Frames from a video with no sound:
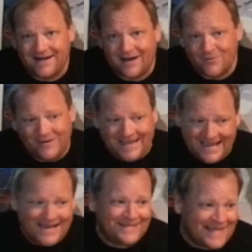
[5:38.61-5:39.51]
I really
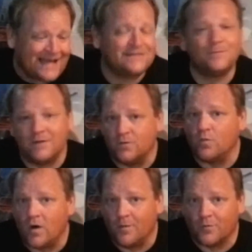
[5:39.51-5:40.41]
hate that to be the
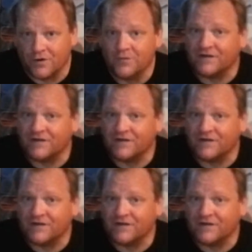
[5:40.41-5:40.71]
one where you